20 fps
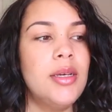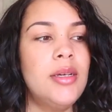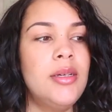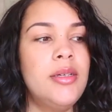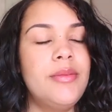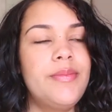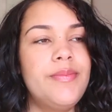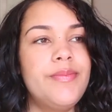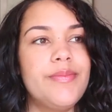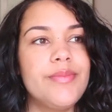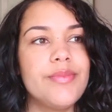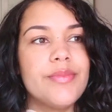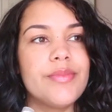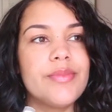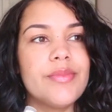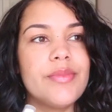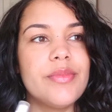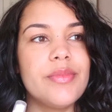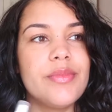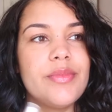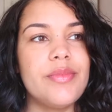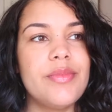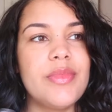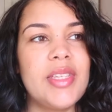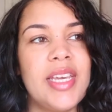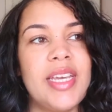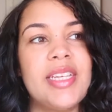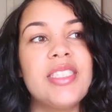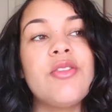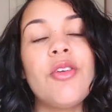it
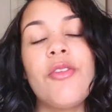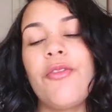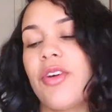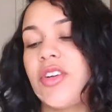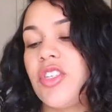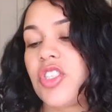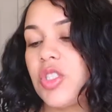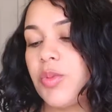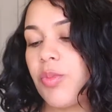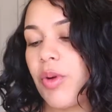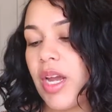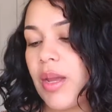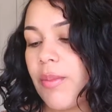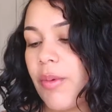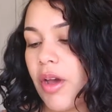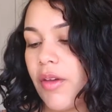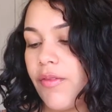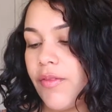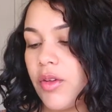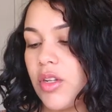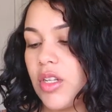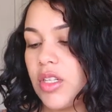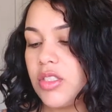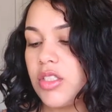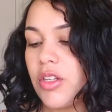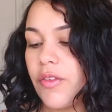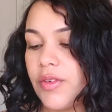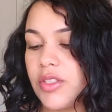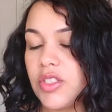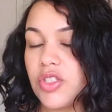is a refresher spray but i feel that the
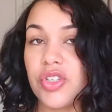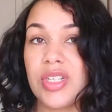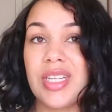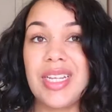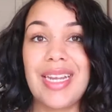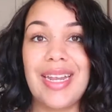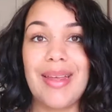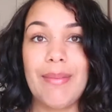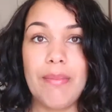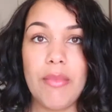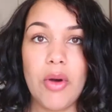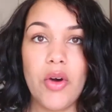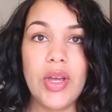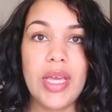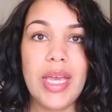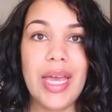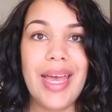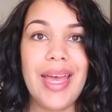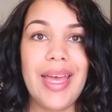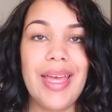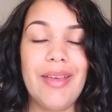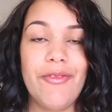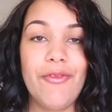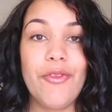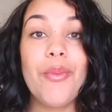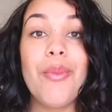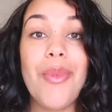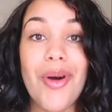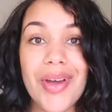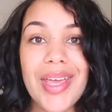stuff it's got in it in my hair eh,
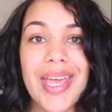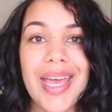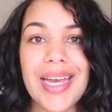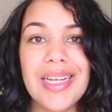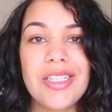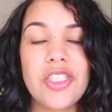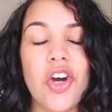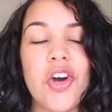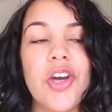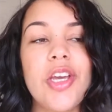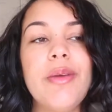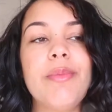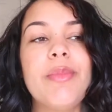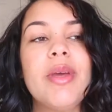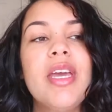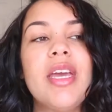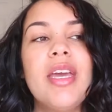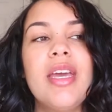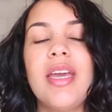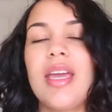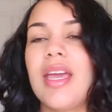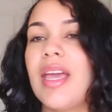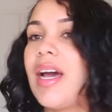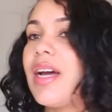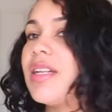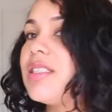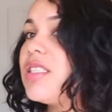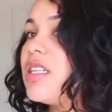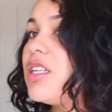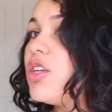for my hair type it
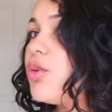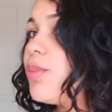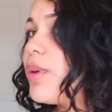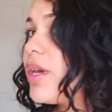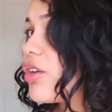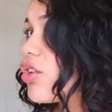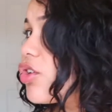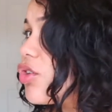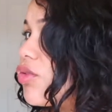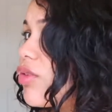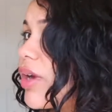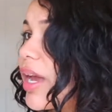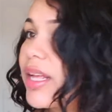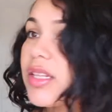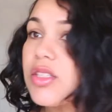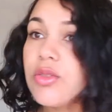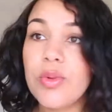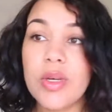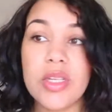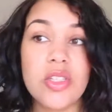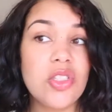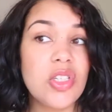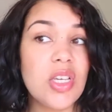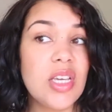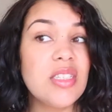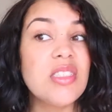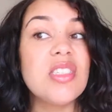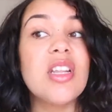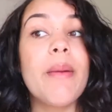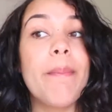adds a little bit of grit which
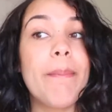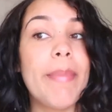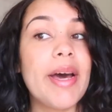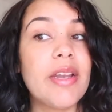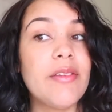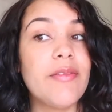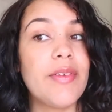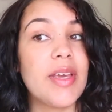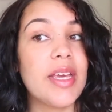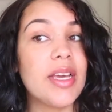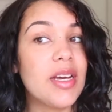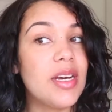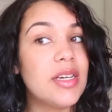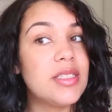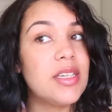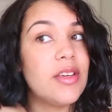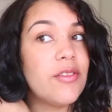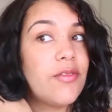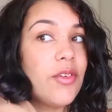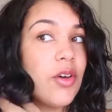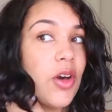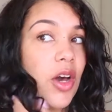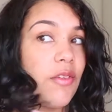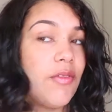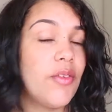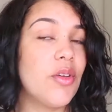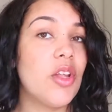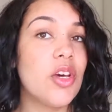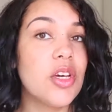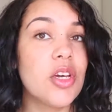isn't a bad thing because it i
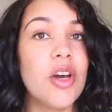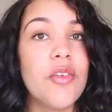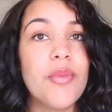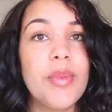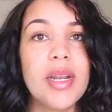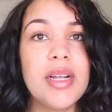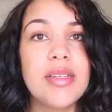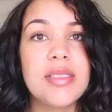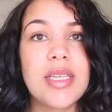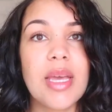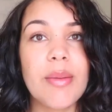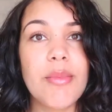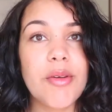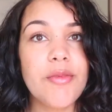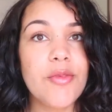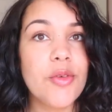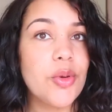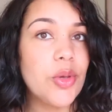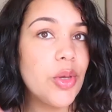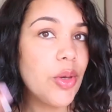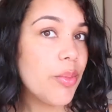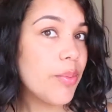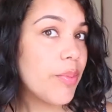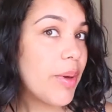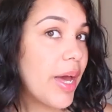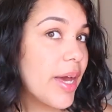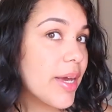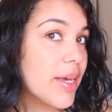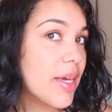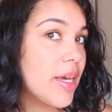feel like i've been able to get my volume
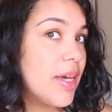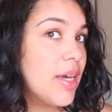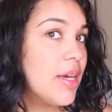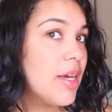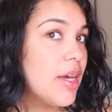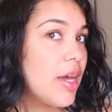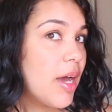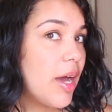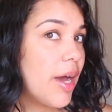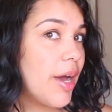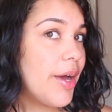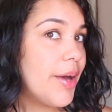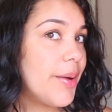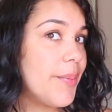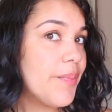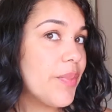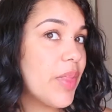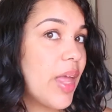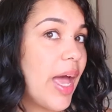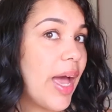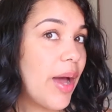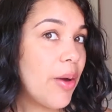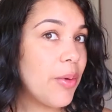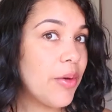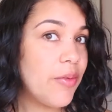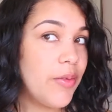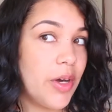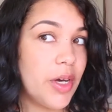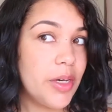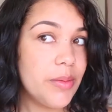back um,
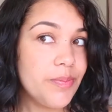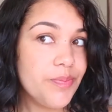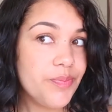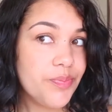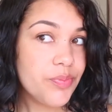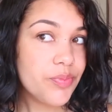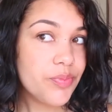however